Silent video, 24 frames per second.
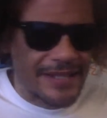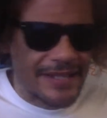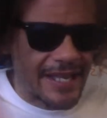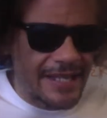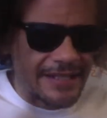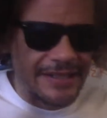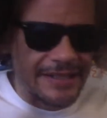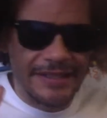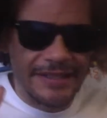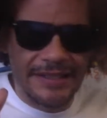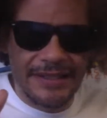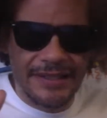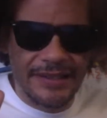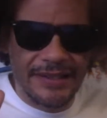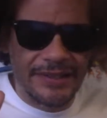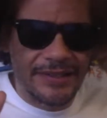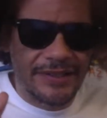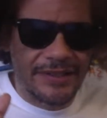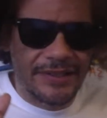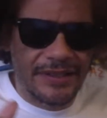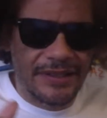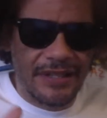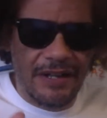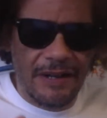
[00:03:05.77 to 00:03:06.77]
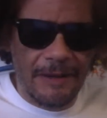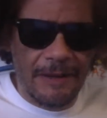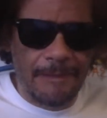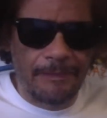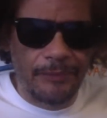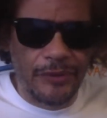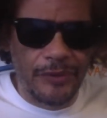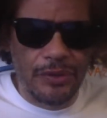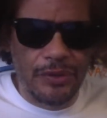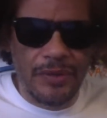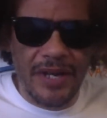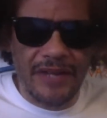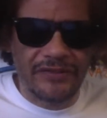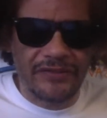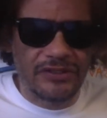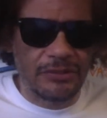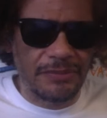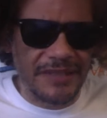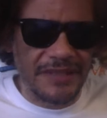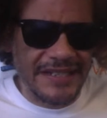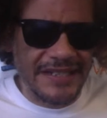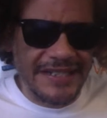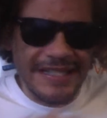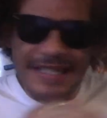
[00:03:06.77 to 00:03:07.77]
That is, you have to
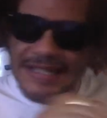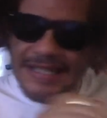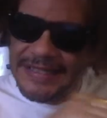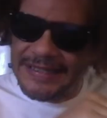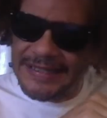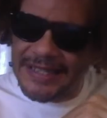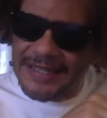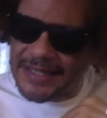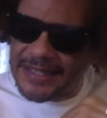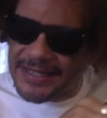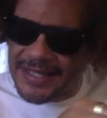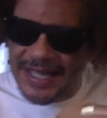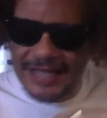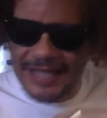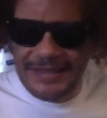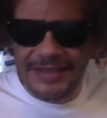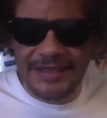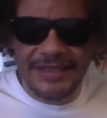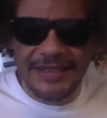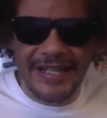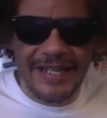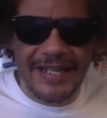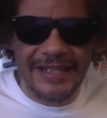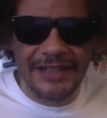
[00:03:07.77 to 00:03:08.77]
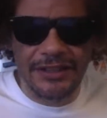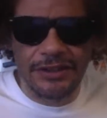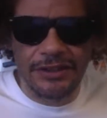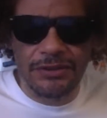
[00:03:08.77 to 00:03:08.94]
be in that state.